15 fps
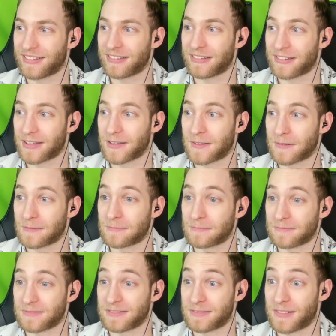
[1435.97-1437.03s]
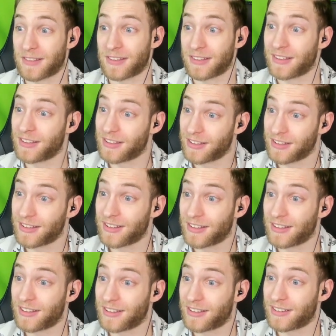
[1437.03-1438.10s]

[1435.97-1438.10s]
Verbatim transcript: And I'm not gonna lie, it felt